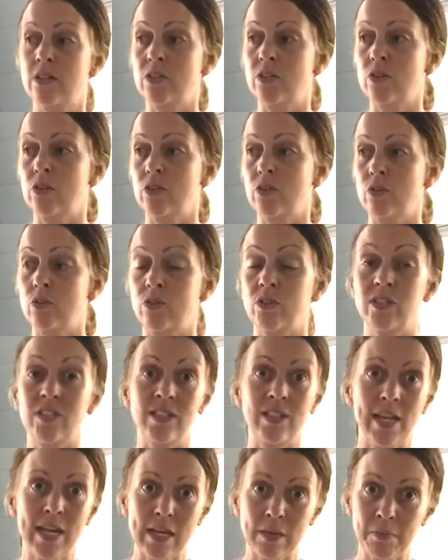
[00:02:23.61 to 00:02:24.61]
to
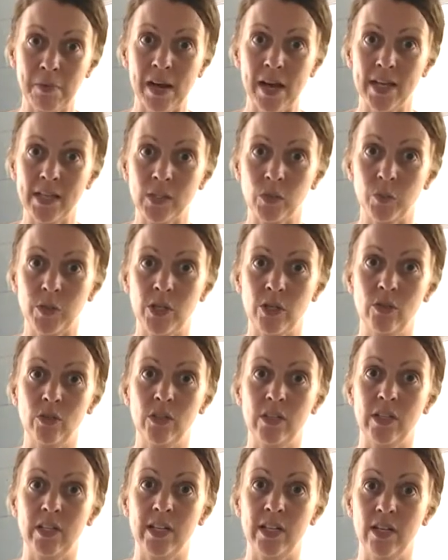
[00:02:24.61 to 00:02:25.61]
snake bites. We
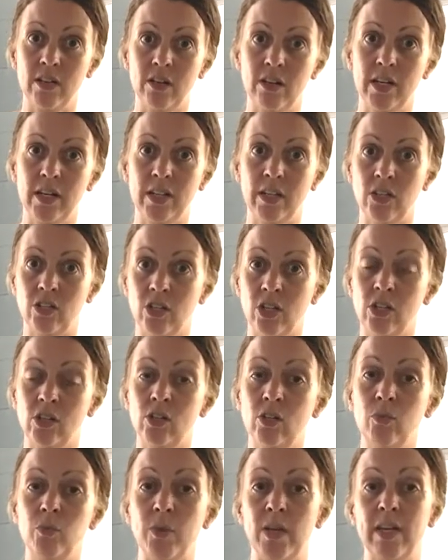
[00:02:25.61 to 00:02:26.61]
use it here in the jungle.